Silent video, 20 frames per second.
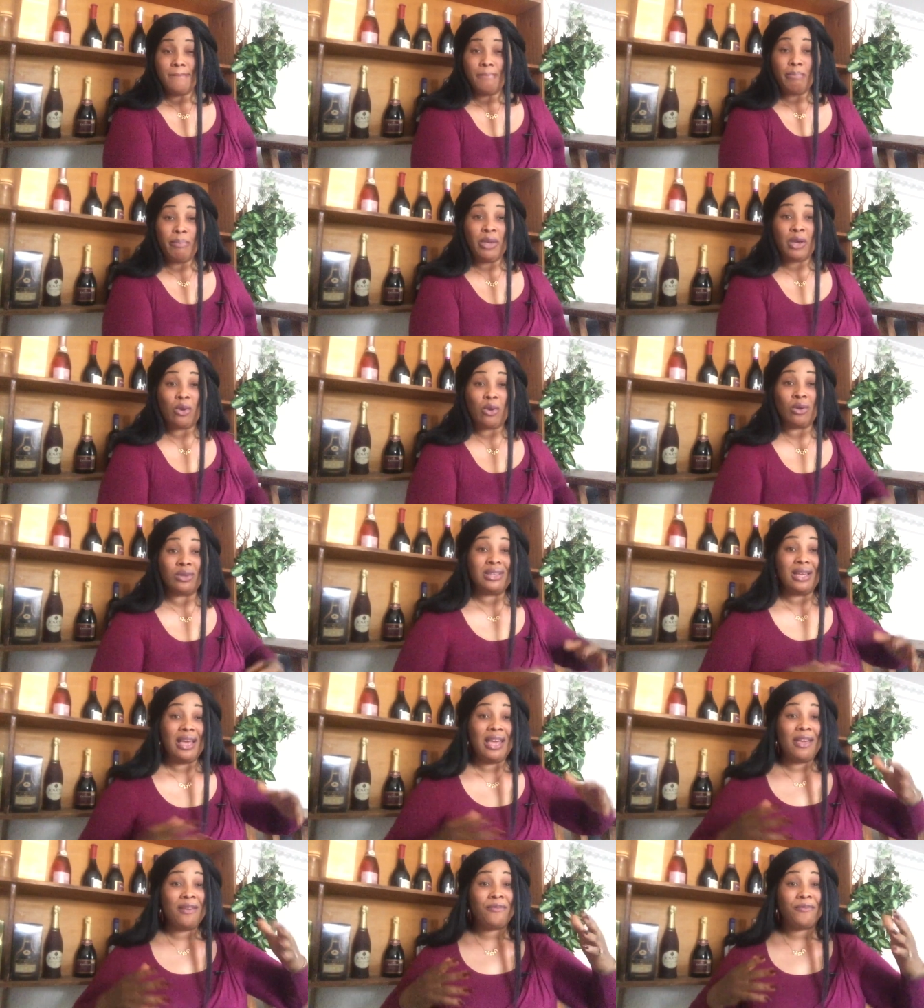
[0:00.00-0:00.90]
because
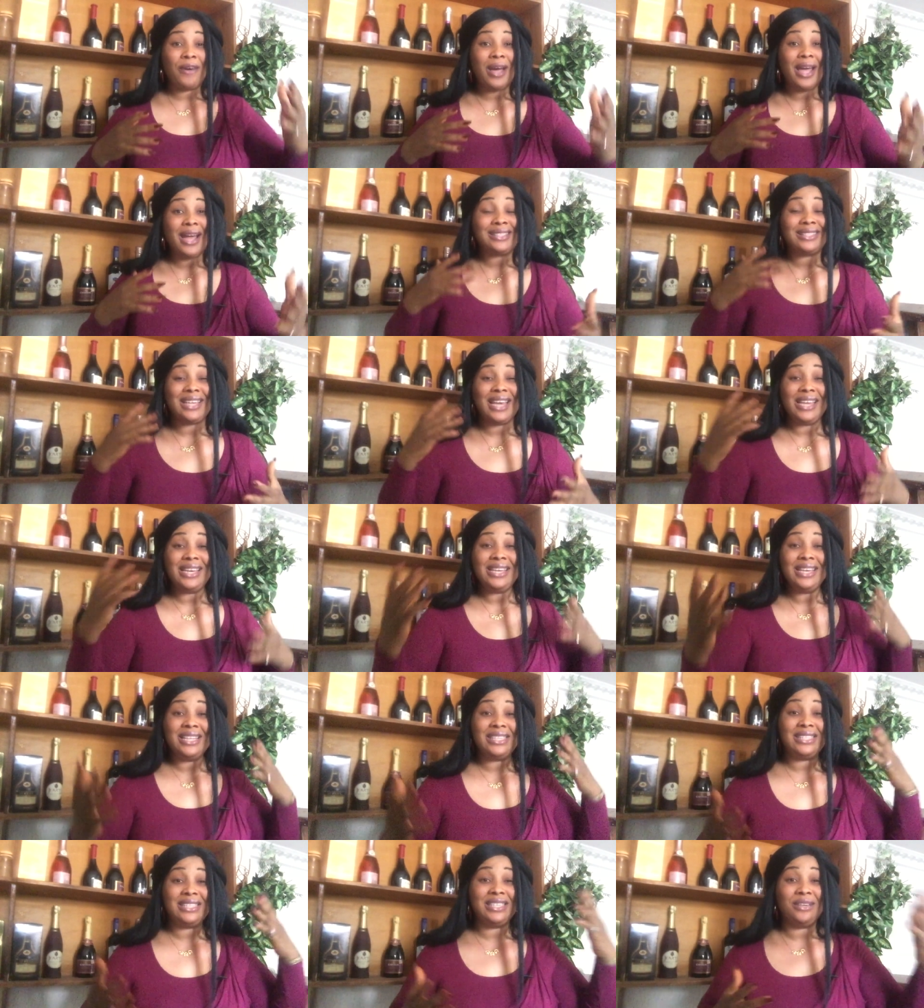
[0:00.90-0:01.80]
a fire sign
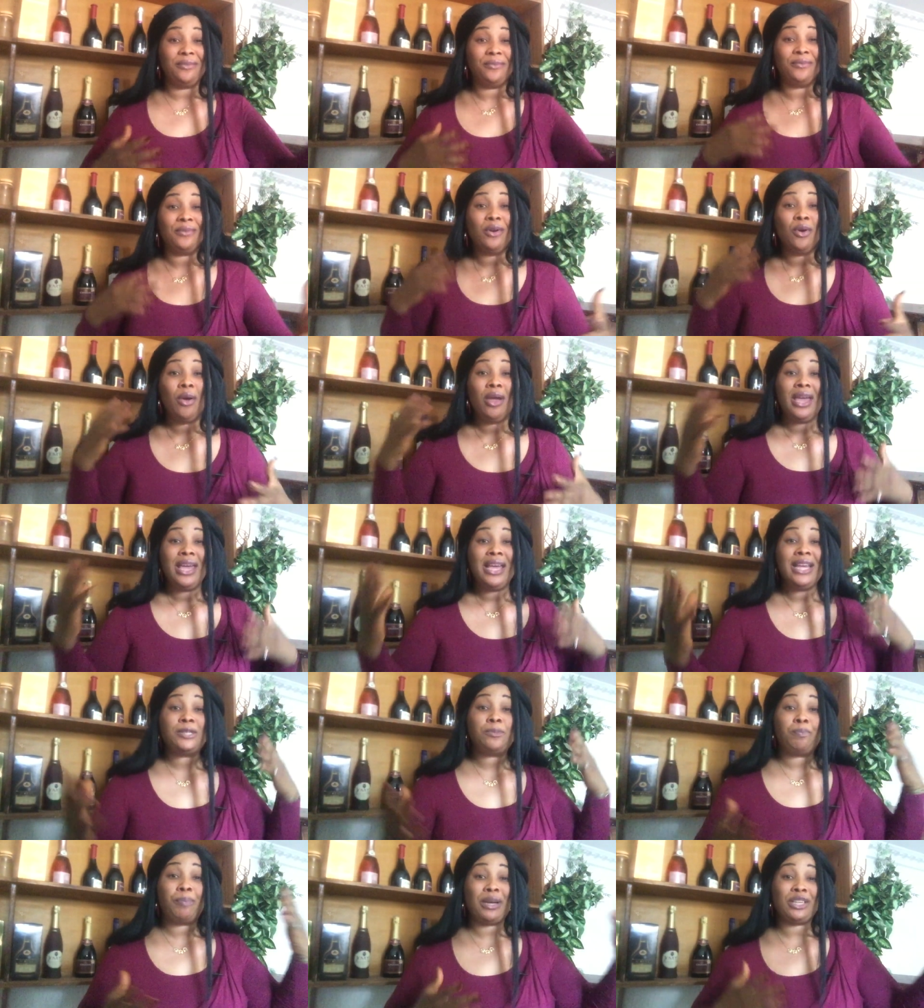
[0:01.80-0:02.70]
native
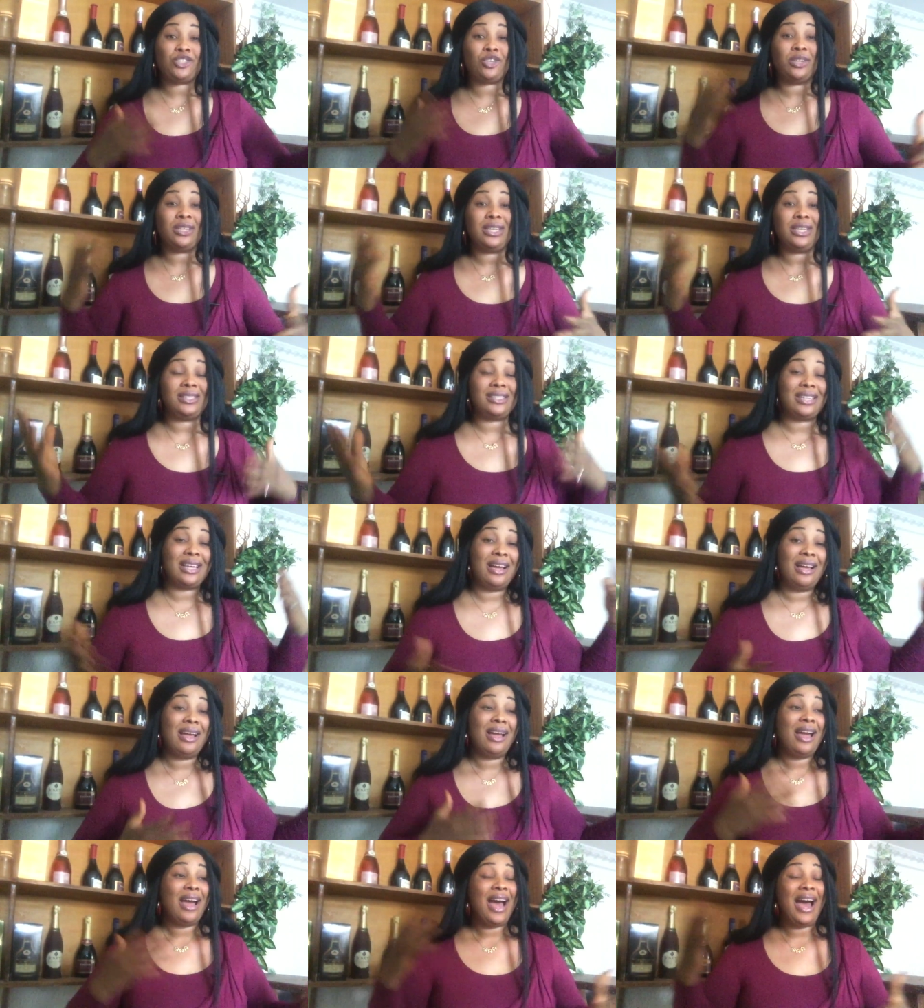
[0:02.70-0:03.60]
is passionate
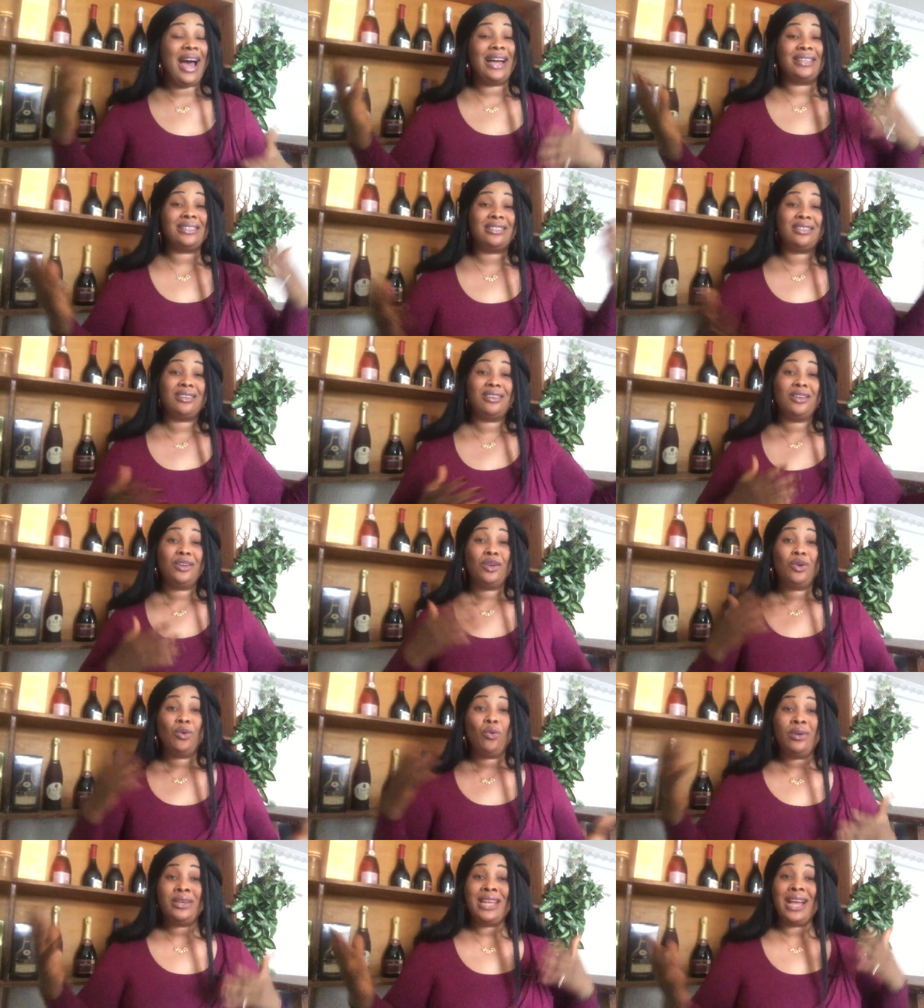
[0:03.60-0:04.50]
and
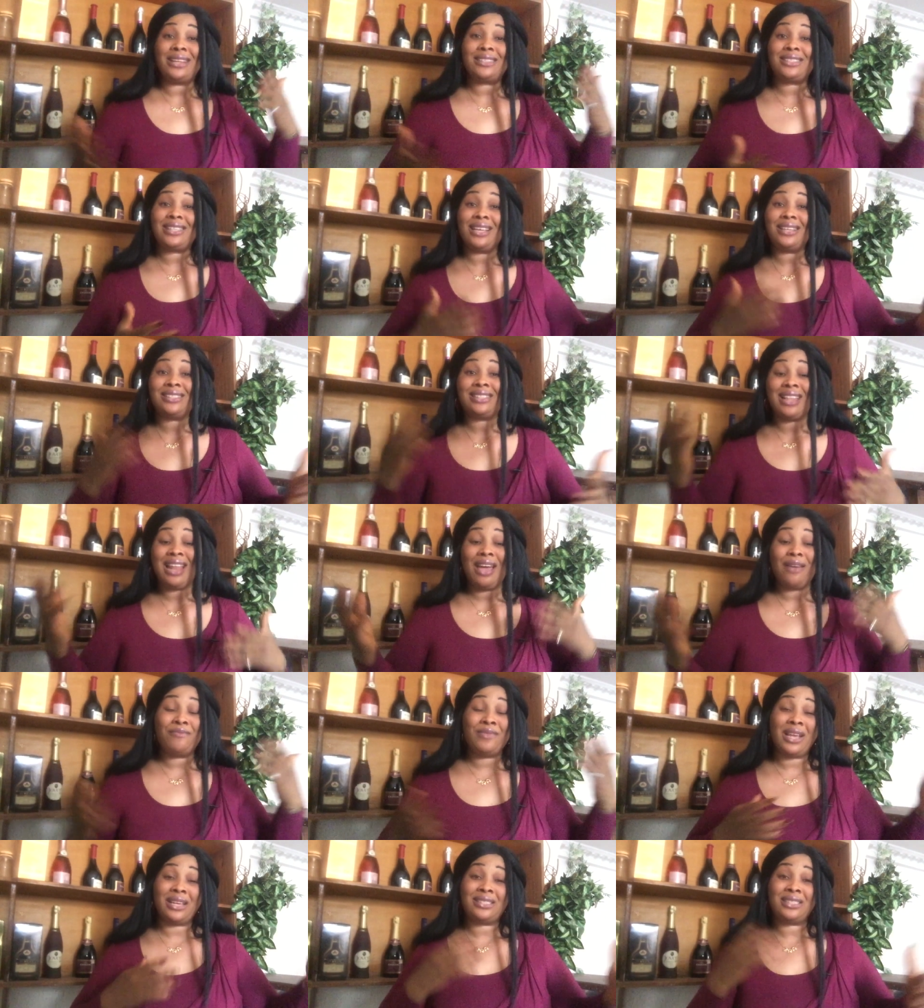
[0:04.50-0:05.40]
their sex
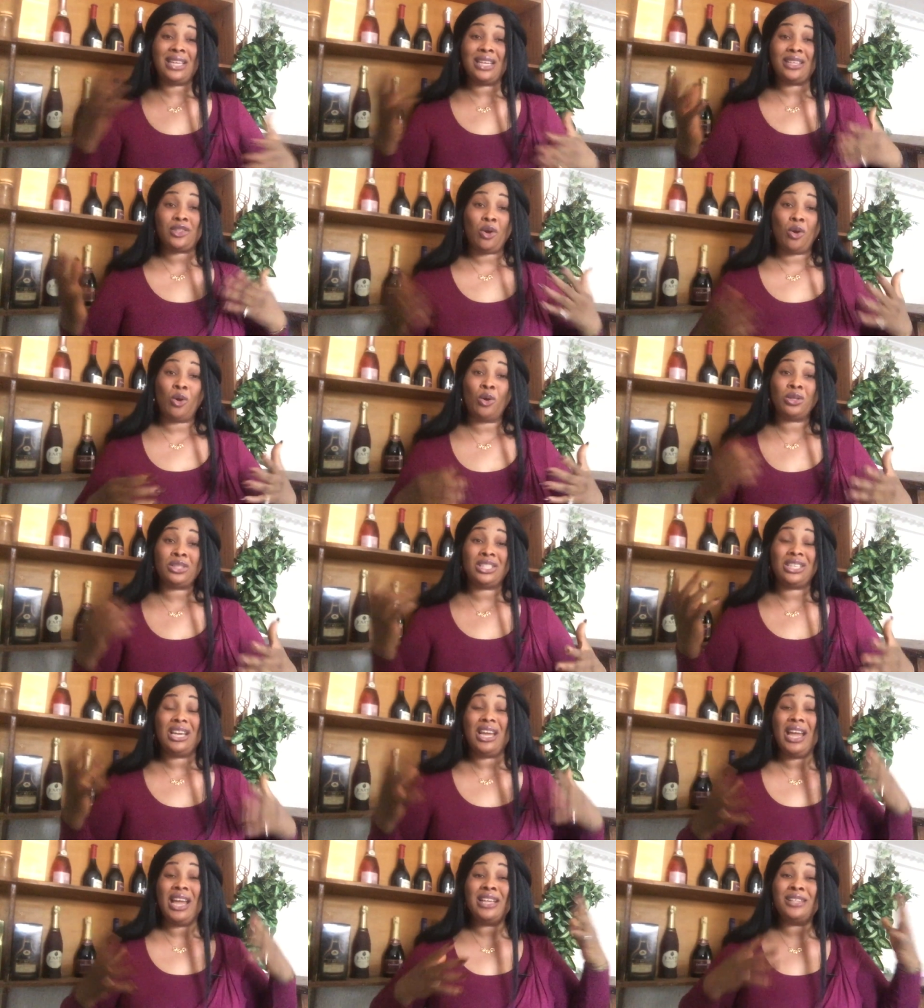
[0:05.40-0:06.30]
life, their sex urge
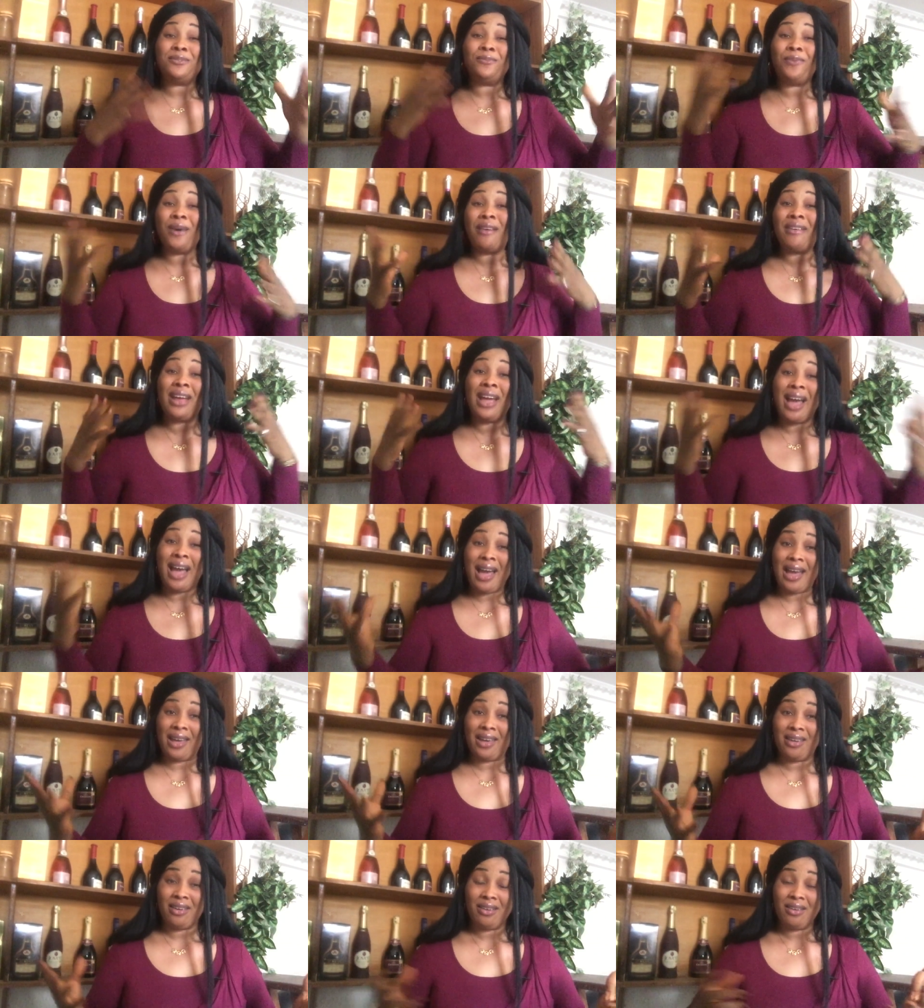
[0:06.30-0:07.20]
is very
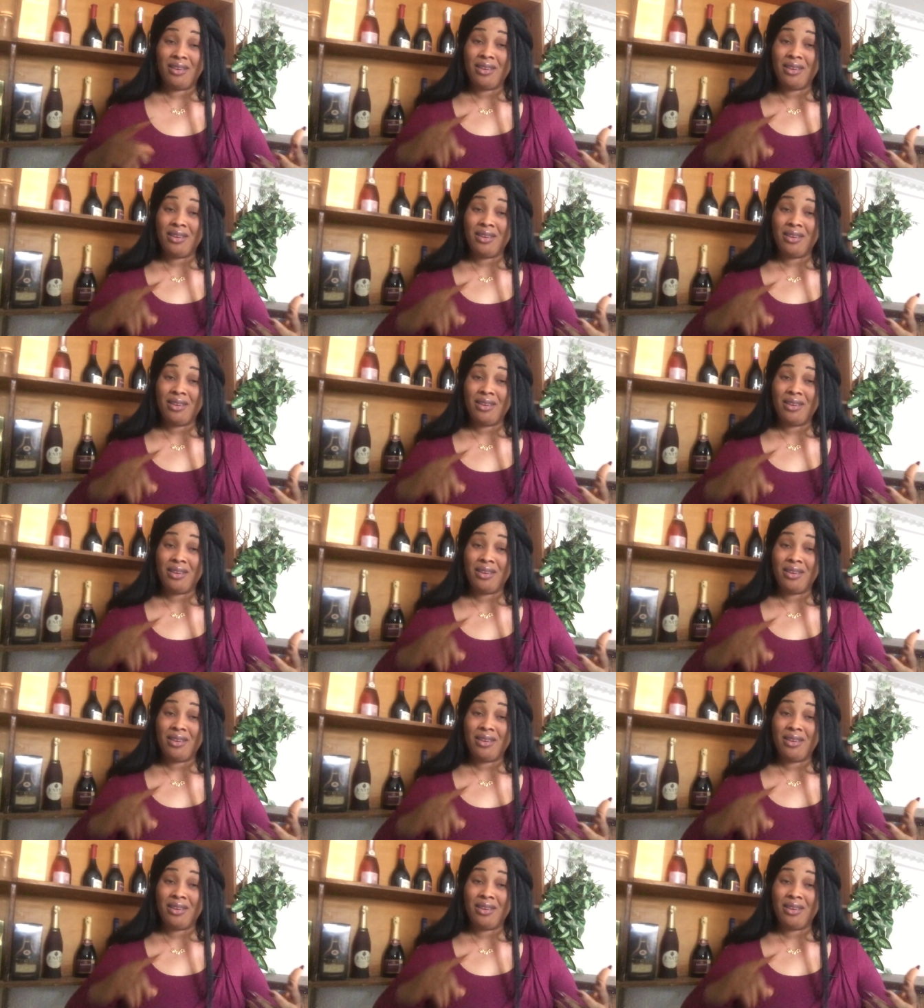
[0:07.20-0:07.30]
high.